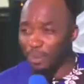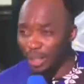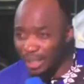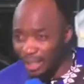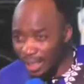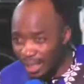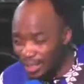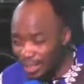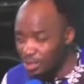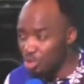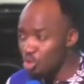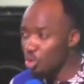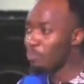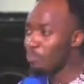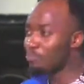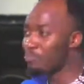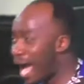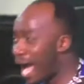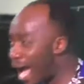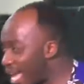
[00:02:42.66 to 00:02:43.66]
Begin
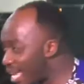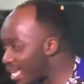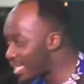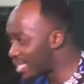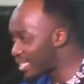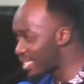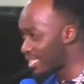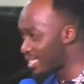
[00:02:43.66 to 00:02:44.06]
to buy.